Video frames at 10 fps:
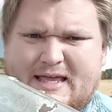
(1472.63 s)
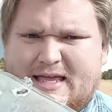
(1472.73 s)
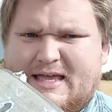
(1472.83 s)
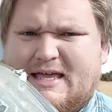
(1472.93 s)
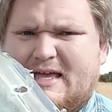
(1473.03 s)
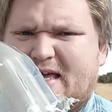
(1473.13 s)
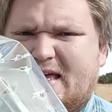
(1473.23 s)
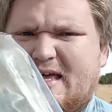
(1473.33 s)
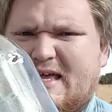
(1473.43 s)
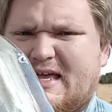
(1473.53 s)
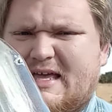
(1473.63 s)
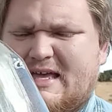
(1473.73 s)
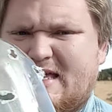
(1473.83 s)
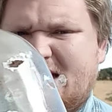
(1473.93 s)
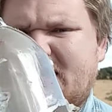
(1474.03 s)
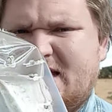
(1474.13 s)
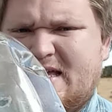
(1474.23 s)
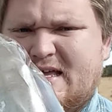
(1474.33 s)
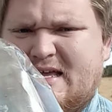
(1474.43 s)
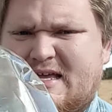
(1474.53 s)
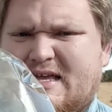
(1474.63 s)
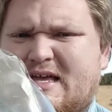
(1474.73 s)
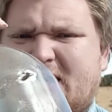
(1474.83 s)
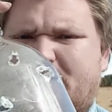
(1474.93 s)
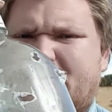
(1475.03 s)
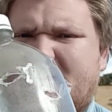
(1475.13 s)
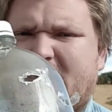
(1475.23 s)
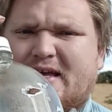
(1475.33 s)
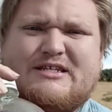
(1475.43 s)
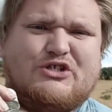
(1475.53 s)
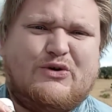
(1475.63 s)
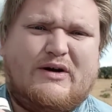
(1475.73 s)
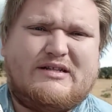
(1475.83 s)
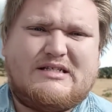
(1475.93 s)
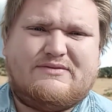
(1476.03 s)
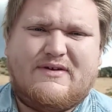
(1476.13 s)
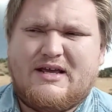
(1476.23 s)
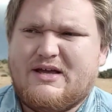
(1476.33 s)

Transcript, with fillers: uh, I hope you guys enjoyed this video.